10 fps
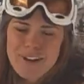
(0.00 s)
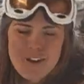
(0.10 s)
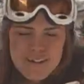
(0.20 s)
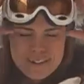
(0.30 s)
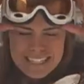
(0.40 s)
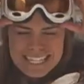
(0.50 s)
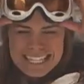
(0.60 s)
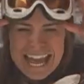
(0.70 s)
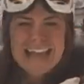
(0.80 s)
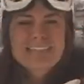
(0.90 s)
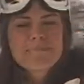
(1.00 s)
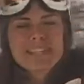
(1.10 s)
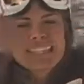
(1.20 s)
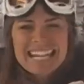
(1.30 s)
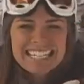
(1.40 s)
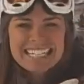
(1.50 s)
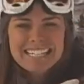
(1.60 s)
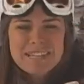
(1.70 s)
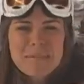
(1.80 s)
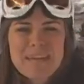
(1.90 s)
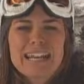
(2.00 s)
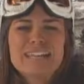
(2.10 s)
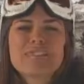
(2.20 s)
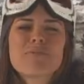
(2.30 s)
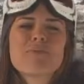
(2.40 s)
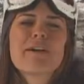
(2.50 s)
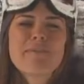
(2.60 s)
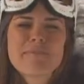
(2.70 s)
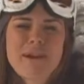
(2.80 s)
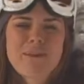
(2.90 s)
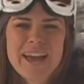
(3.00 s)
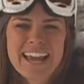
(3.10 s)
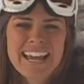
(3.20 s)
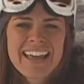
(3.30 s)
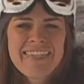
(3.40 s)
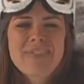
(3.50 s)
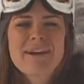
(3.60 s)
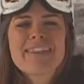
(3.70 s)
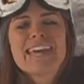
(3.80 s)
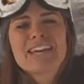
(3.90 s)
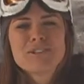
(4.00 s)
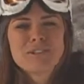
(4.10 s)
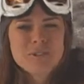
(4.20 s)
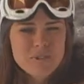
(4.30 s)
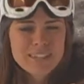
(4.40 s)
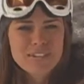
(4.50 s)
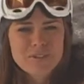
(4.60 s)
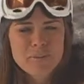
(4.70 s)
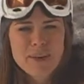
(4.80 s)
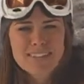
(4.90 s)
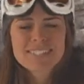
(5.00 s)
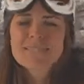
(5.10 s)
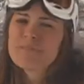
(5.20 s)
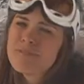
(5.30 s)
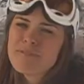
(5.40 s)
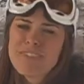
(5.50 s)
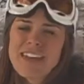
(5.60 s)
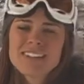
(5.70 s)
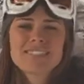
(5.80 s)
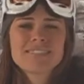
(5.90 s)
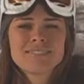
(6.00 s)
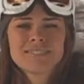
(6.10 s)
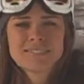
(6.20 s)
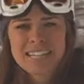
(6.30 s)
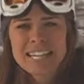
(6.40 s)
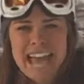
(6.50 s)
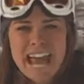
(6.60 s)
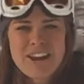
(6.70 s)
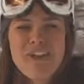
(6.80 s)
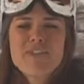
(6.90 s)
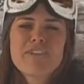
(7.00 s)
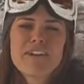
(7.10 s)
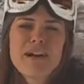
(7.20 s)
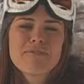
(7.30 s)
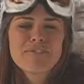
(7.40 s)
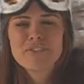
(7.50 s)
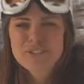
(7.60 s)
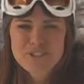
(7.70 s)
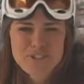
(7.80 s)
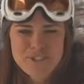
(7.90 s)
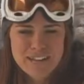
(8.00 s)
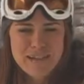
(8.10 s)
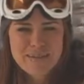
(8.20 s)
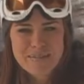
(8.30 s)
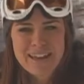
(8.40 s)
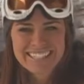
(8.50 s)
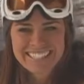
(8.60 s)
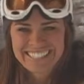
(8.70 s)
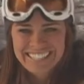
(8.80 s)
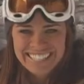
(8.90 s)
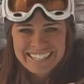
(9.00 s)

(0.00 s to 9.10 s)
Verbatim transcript: Goggles are designed to be tucked into the beanie, so wear them that way. That way they can do what they do best, vent and not fog up for you to enjoy your time on the mountain.